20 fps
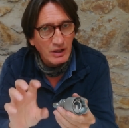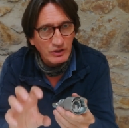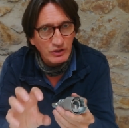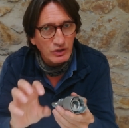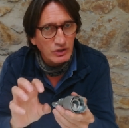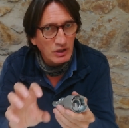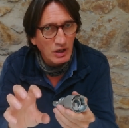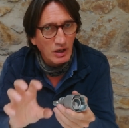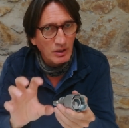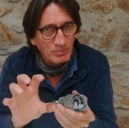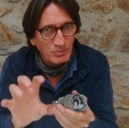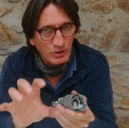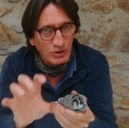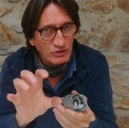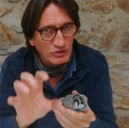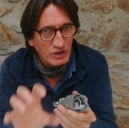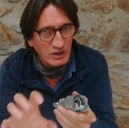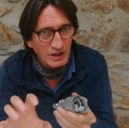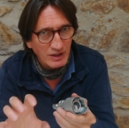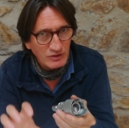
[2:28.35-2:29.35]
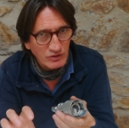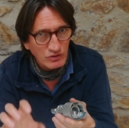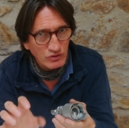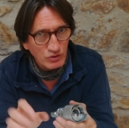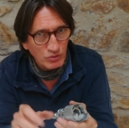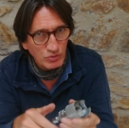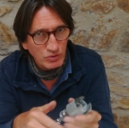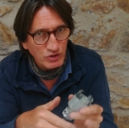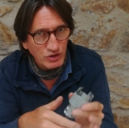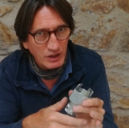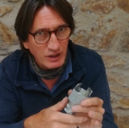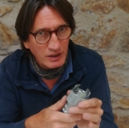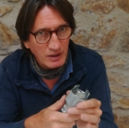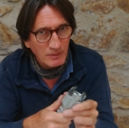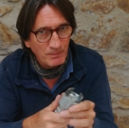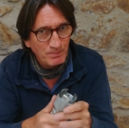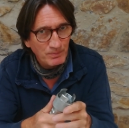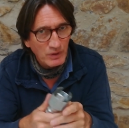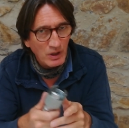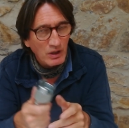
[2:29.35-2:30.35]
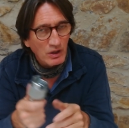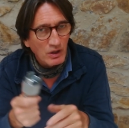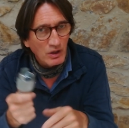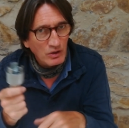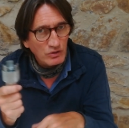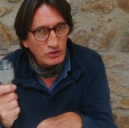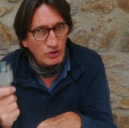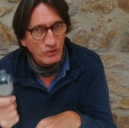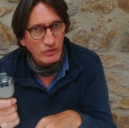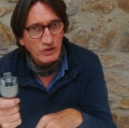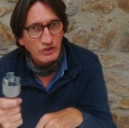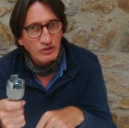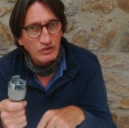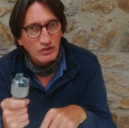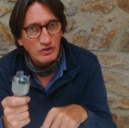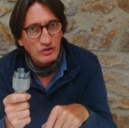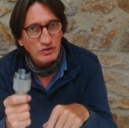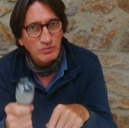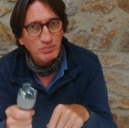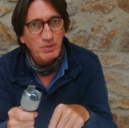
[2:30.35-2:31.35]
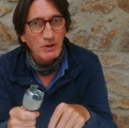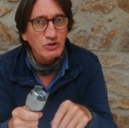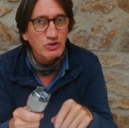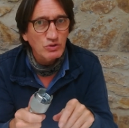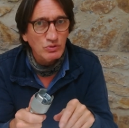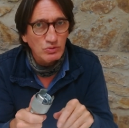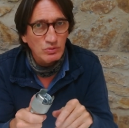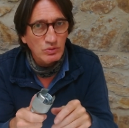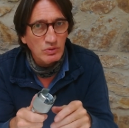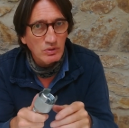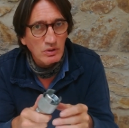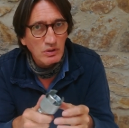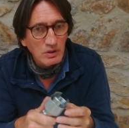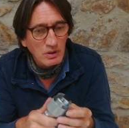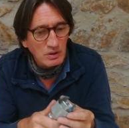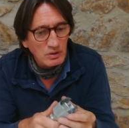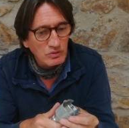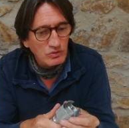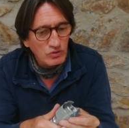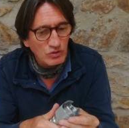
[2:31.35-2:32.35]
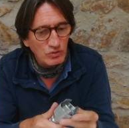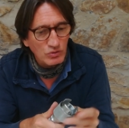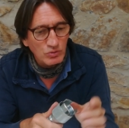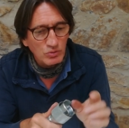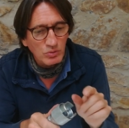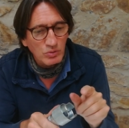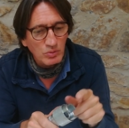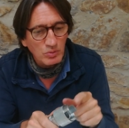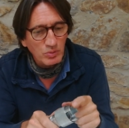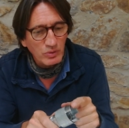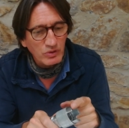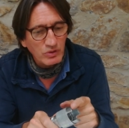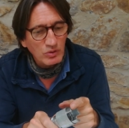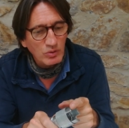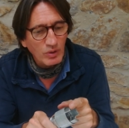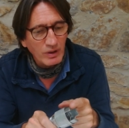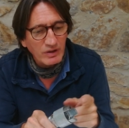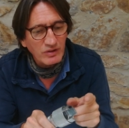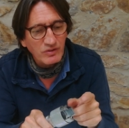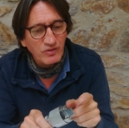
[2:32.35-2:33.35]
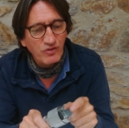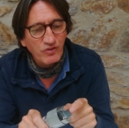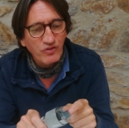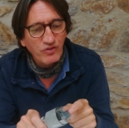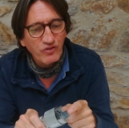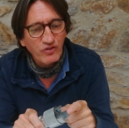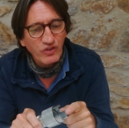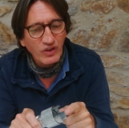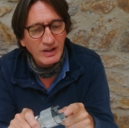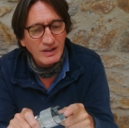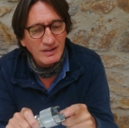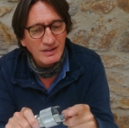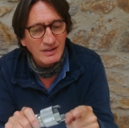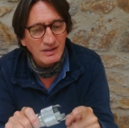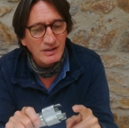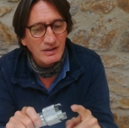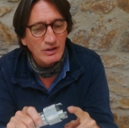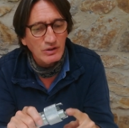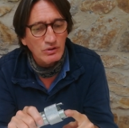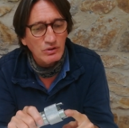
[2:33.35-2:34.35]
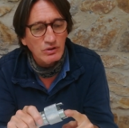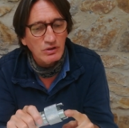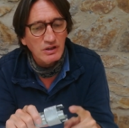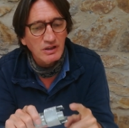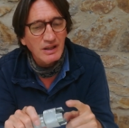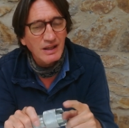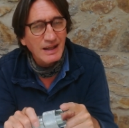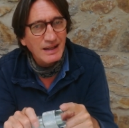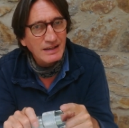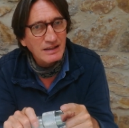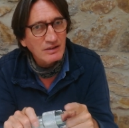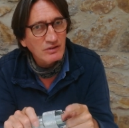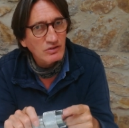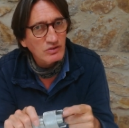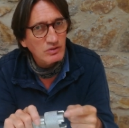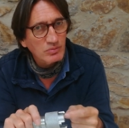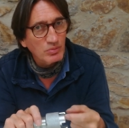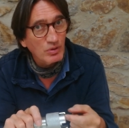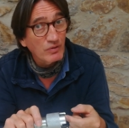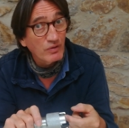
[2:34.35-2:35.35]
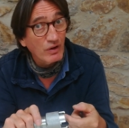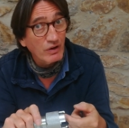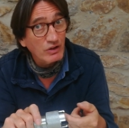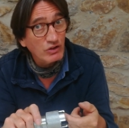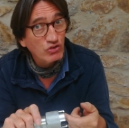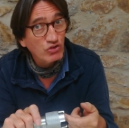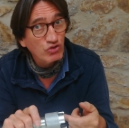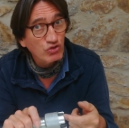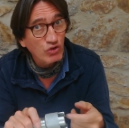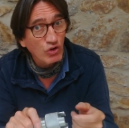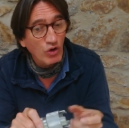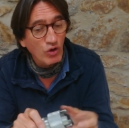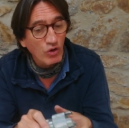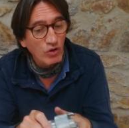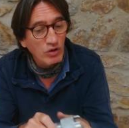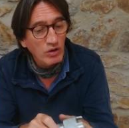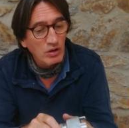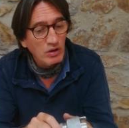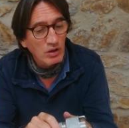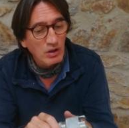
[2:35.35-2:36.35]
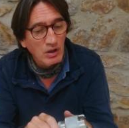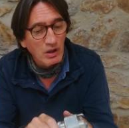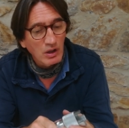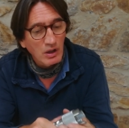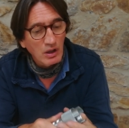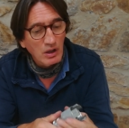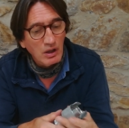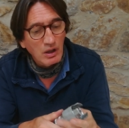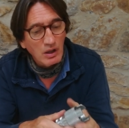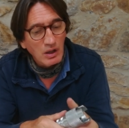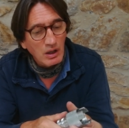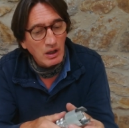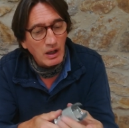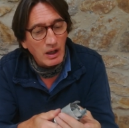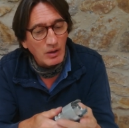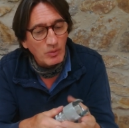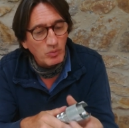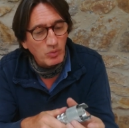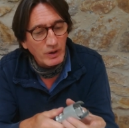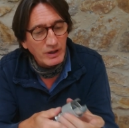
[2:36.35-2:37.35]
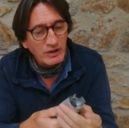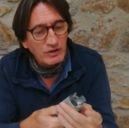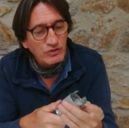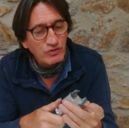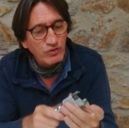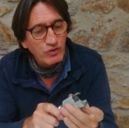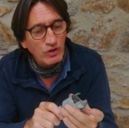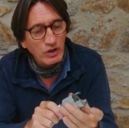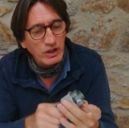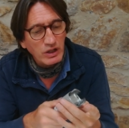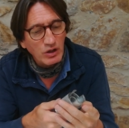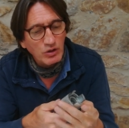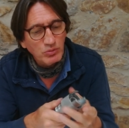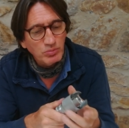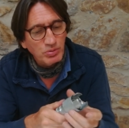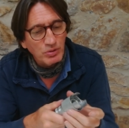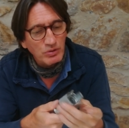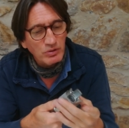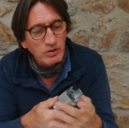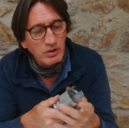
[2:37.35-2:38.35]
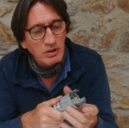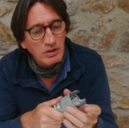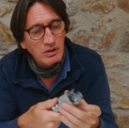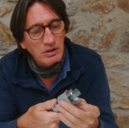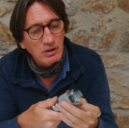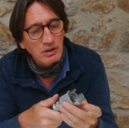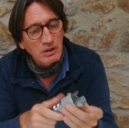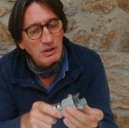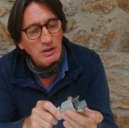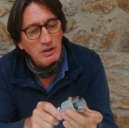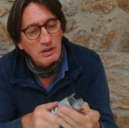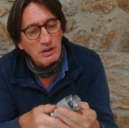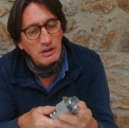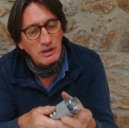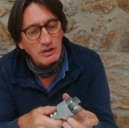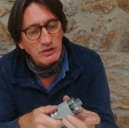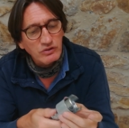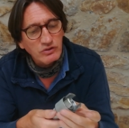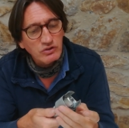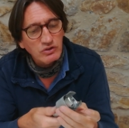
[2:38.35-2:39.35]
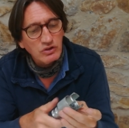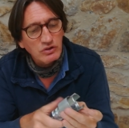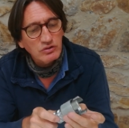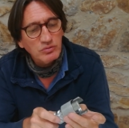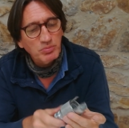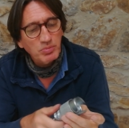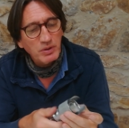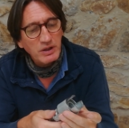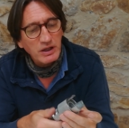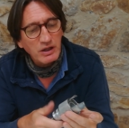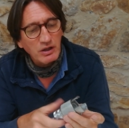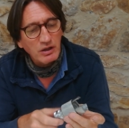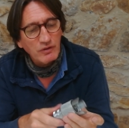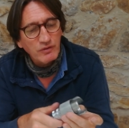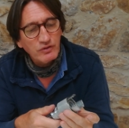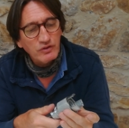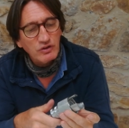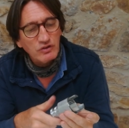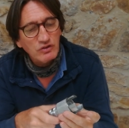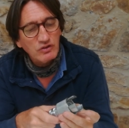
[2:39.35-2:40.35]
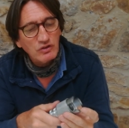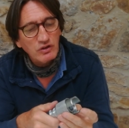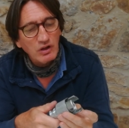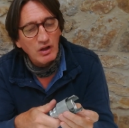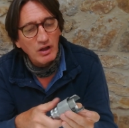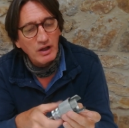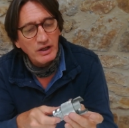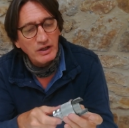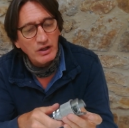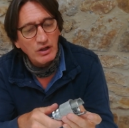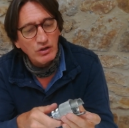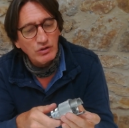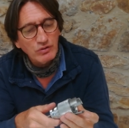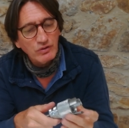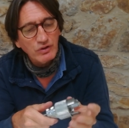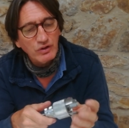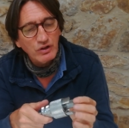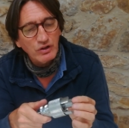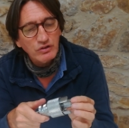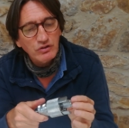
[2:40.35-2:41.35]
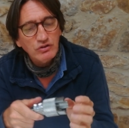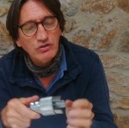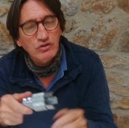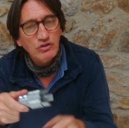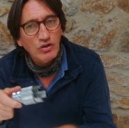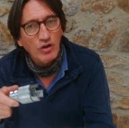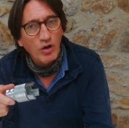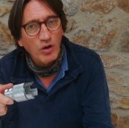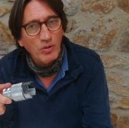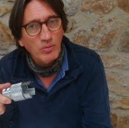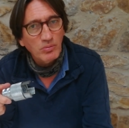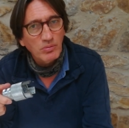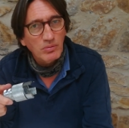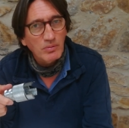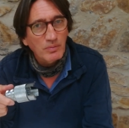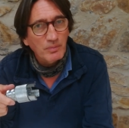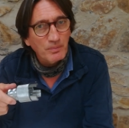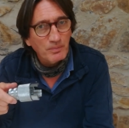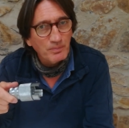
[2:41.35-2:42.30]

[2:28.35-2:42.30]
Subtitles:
you can't because the legs are too thick. So this is a special tool with quite thin little legs but very strong, and when it's fully open it's just big enough to slide over the top,